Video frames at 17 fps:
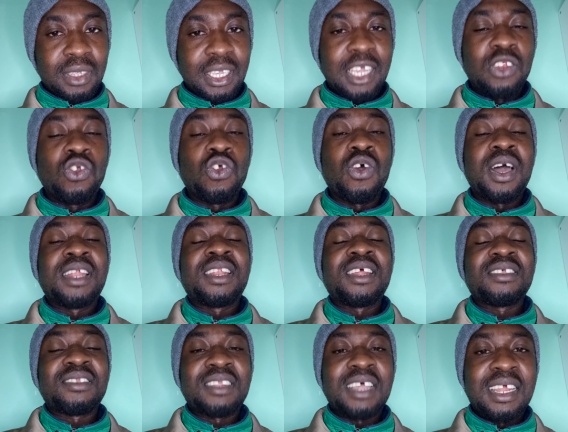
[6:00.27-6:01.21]
and your
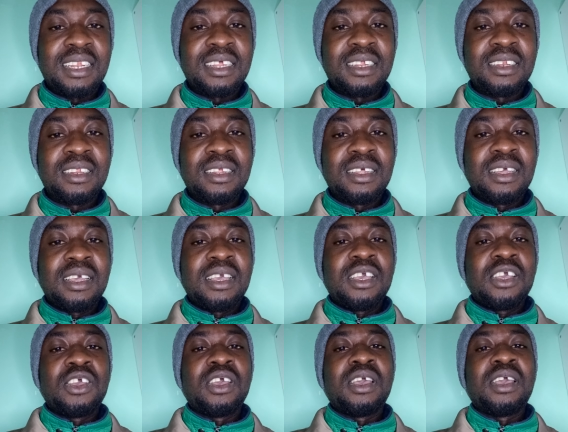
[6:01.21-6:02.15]
understanding
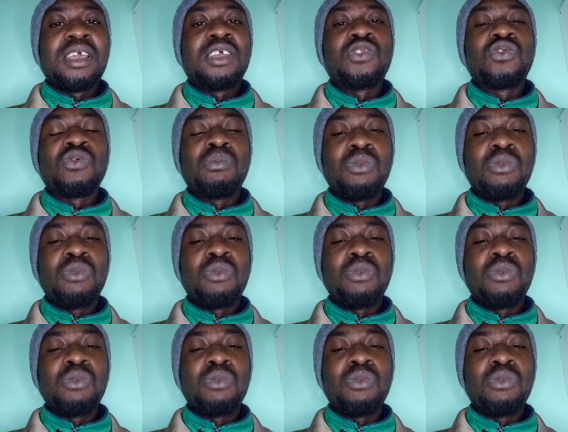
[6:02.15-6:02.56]
it will